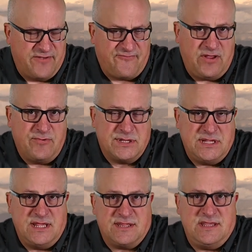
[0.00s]

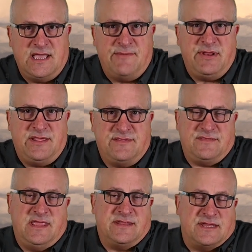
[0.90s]
Frequency is how many,
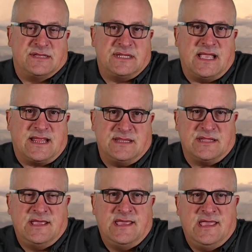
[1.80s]
it's in seconds,
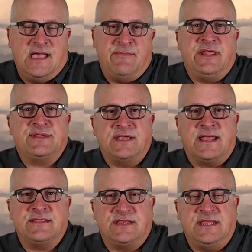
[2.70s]
how many
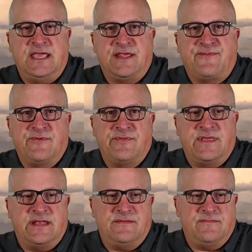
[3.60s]
seconds it takes for
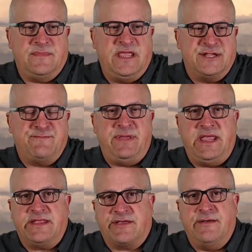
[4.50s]
that each
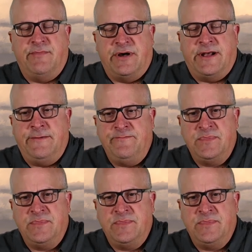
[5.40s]
peak to come by.